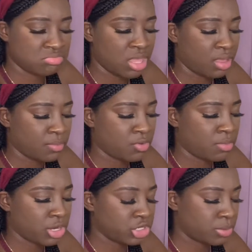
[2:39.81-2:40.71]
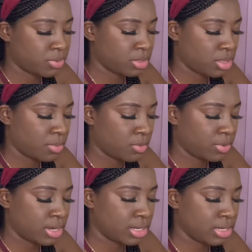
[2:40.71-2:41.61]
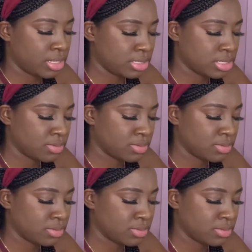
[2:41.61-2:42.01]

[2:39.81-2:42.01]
Yeah, about March, April, thereabout when I did it.